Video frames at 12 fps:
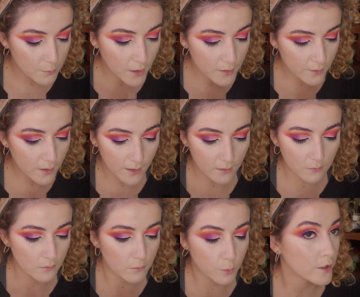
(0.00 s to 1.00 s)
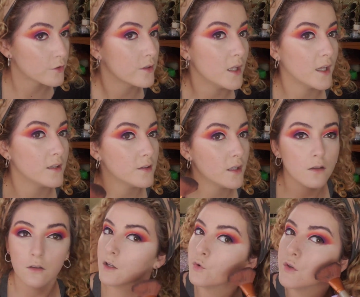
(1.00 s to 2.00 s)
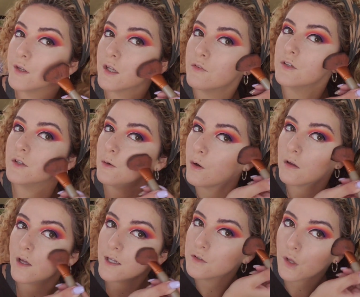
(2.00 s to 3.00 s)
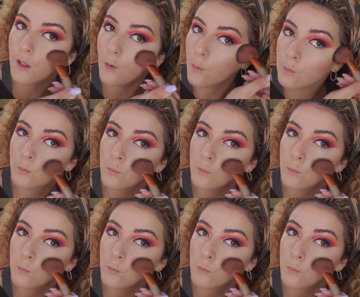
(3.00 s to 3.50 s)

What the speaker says: bronzer, it works really nicely, and it gives you a nice glow.